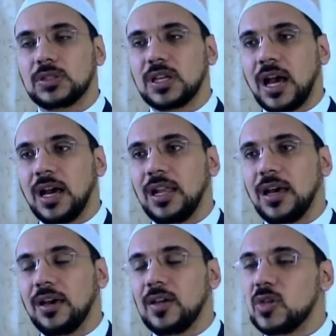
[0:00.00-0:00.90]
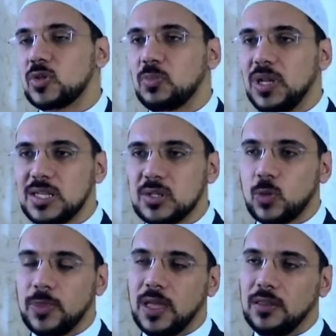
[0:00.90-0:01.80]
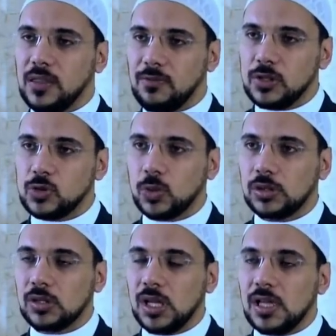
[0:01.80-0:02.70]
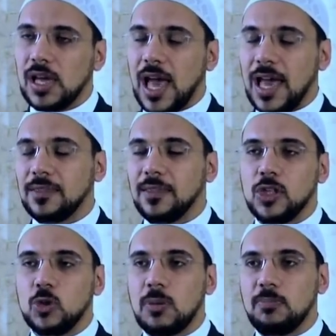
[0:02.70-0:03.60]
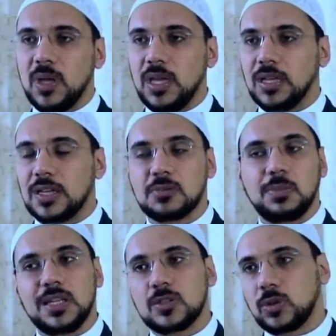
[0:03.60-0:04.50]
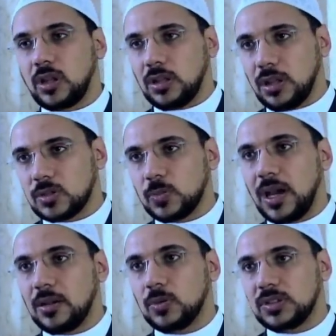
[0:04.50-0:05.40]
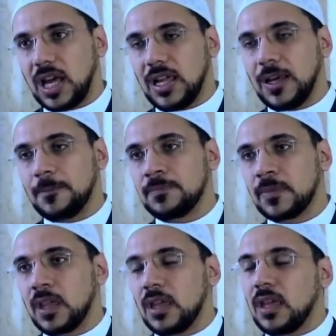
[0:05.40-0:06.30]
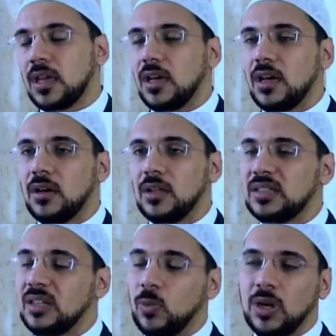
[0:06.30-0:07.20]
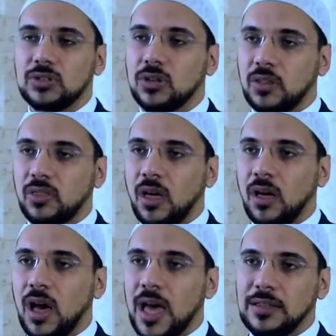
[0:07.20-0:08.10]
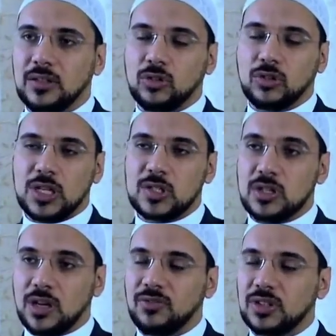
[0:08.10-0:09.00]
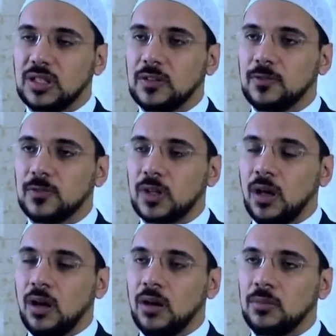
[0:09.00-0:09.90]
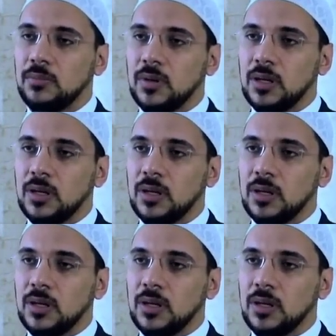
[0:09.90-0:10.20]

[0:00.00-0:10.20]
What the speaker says: wa ta'ala is pleased with the individual, and the human being is pleased with Allah subhanahu wa ta'ala. The word Ridha and its derivatives are